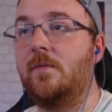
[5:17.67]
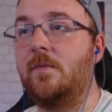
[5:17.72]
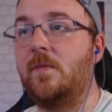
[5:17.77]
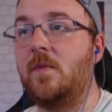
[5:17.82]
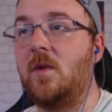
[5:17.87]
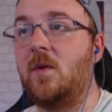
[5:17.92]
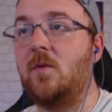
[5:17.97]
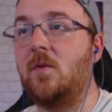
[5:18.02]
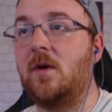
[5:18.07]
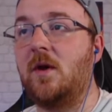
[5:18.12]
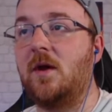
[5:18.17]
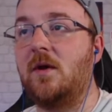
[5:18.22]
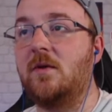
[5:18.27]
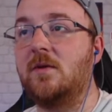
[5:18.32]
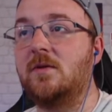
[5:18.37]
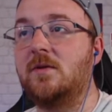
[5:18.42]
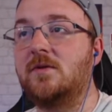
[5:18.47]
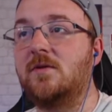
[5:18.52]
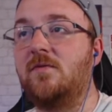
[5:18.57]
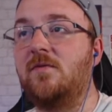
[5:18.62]
Okay,
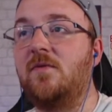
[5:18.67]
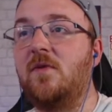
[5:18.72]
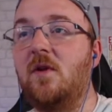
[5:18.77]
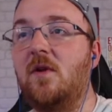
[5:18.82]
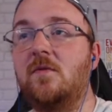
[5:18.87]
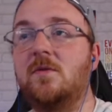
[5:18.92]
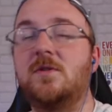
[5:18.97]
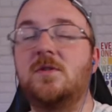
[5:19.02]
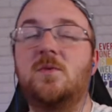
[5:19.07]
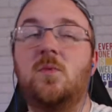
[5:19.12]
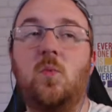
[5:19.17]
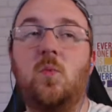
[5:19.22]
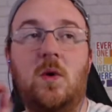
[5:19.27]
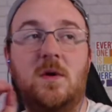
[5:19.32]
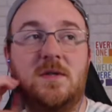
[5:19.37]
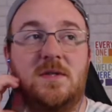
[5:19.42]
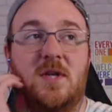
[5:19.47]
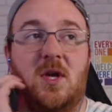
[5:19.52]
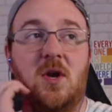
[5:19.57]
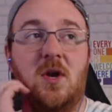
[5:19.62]
so Florence
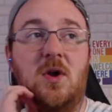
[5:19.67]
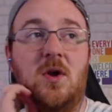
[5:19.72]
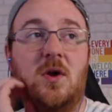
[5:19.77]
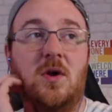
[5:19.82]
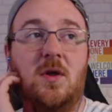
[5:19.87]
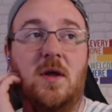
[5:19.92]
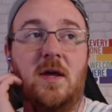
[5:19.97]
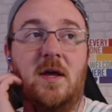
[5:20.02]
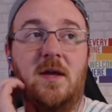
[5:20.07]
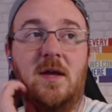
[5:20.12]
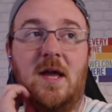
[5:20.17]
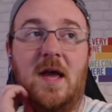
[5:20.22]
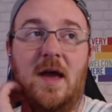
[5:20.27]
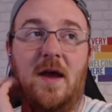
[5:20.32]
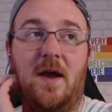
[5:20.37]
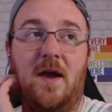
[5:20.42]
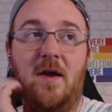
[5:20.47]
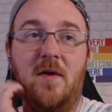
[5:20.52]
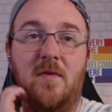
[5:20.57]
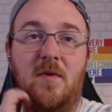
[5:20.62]
was her like
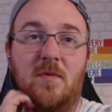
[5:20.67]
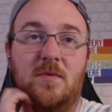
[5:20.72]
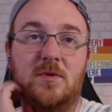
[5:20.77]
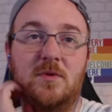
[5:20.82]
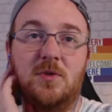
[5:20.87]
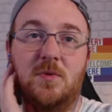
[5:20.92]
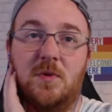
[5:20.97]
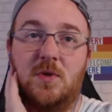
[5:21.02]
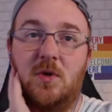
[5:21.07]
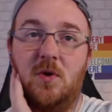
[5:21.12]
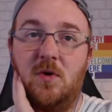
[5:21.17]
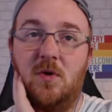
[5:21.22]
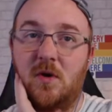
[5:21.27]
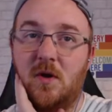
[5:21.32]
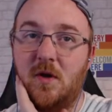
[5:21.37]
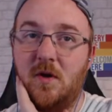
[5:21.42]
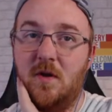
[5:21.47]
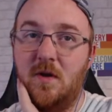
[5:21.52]
carer when she was younger.